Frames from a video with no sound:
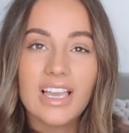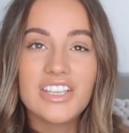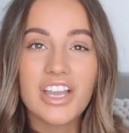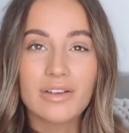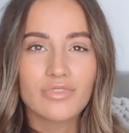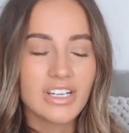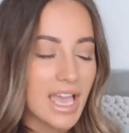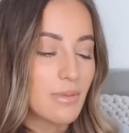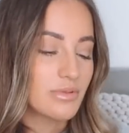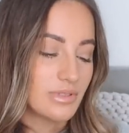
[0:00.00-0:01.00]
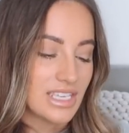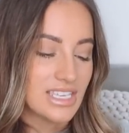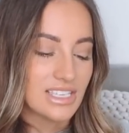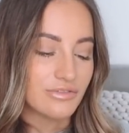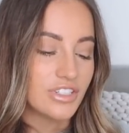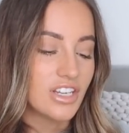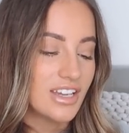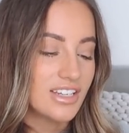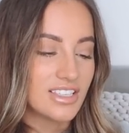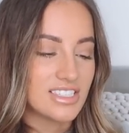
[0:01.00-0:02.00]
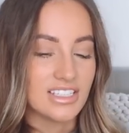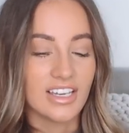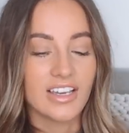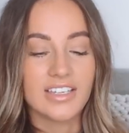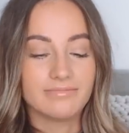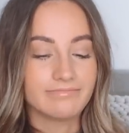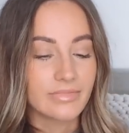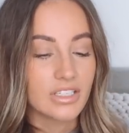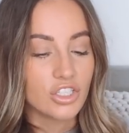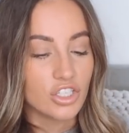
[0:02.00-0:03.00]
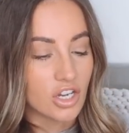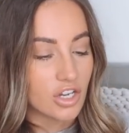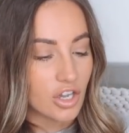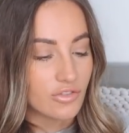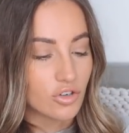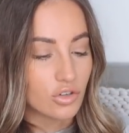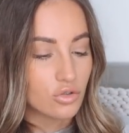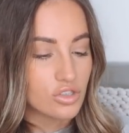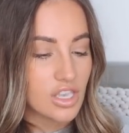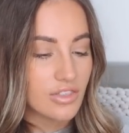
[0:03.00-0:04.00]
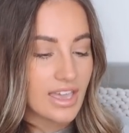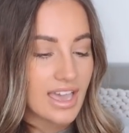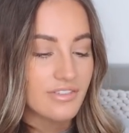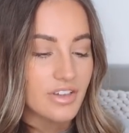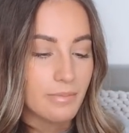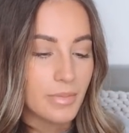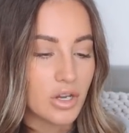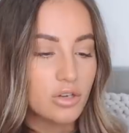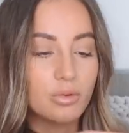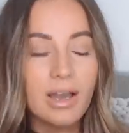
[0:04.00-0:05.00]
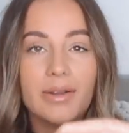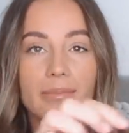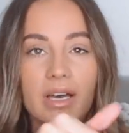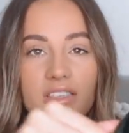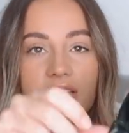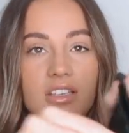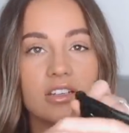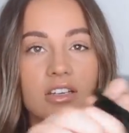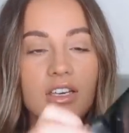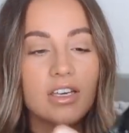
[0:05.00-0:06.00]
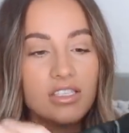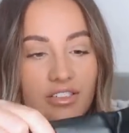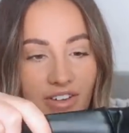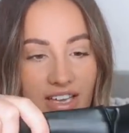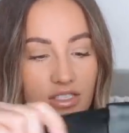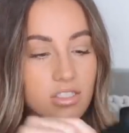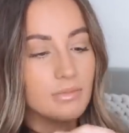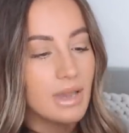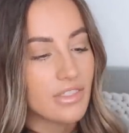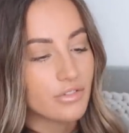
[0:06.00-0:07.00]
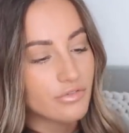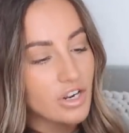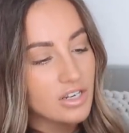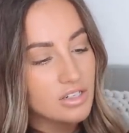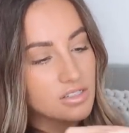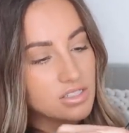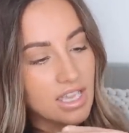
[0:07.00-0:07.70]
And yeah, I'm really happy with these. And for $9.99, you can't go wrong. Also, they have a buckle and a button to fasten them at the front.